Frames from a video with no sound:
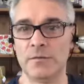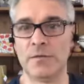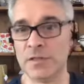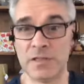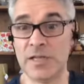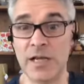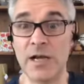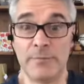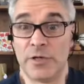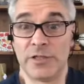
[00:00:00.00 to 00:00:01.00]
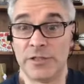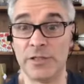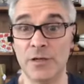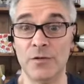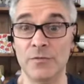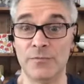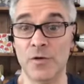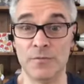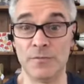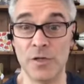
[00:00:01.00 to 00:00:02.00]
as I say, high pressure of
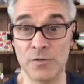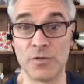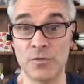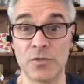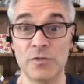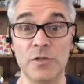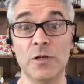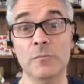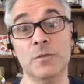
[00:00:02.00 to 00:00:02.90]
of those sorts of jobs.